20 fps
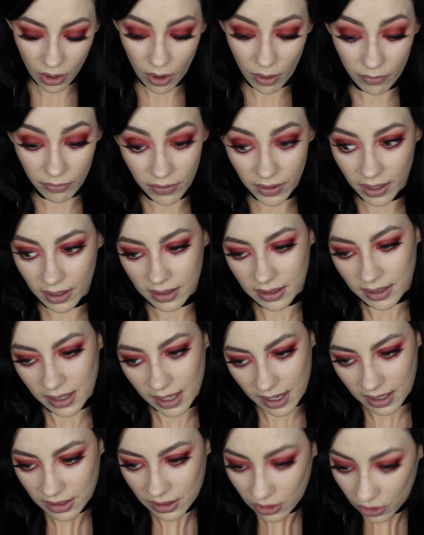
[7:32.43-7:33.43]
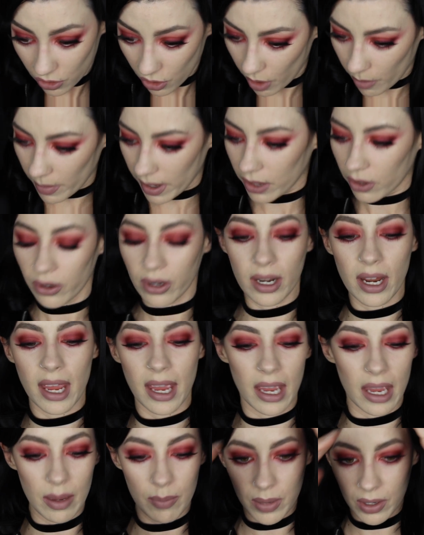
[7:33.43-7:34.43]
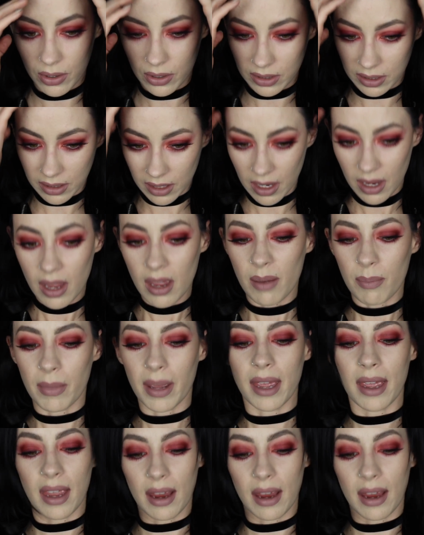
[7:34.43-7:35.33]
obvious that it's not my own hair because my